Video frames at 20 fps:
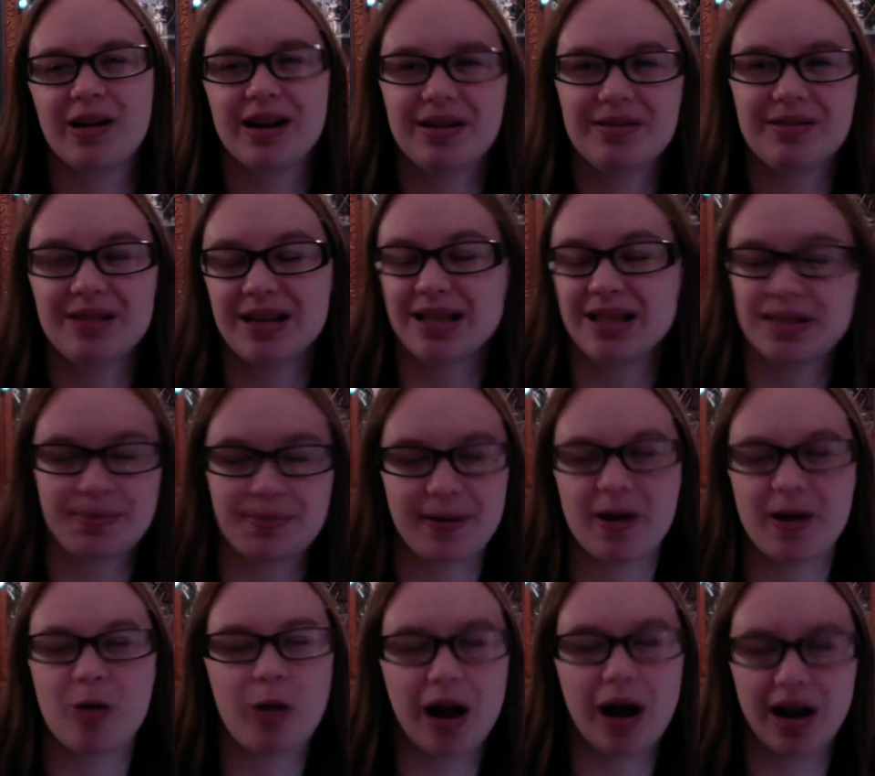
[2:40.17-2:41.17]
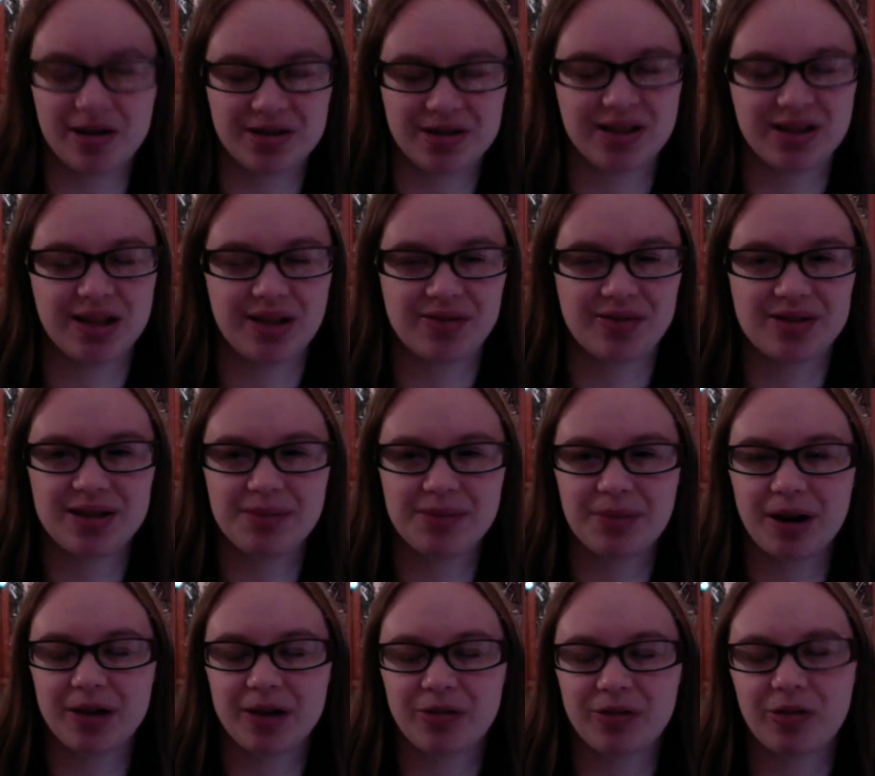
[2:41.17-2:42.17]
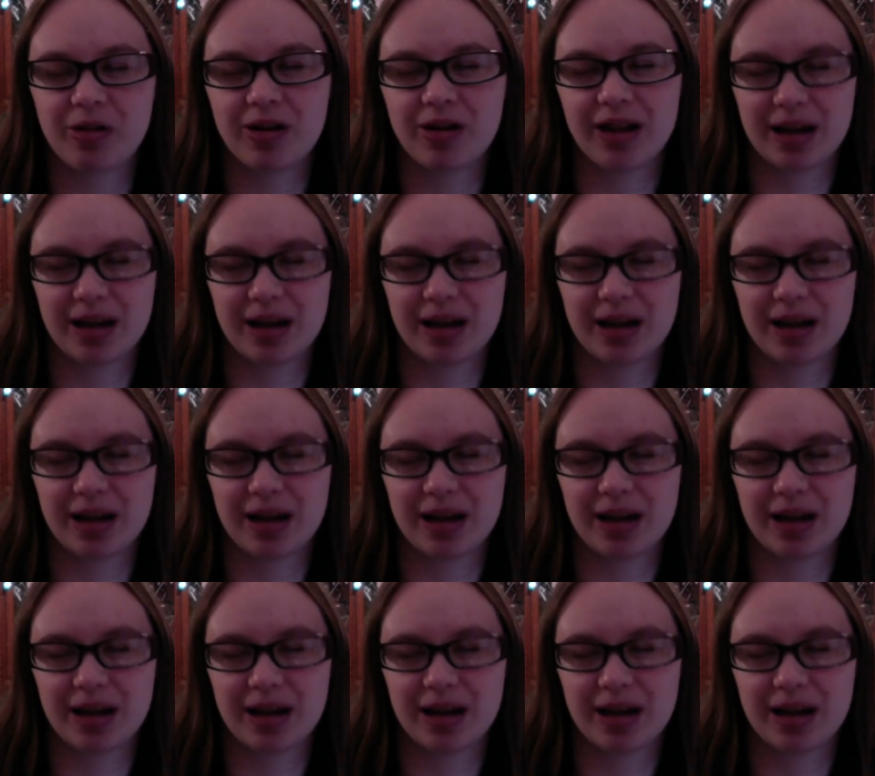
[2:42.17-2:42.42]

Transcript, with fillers: It, has been a while since I've seen part four,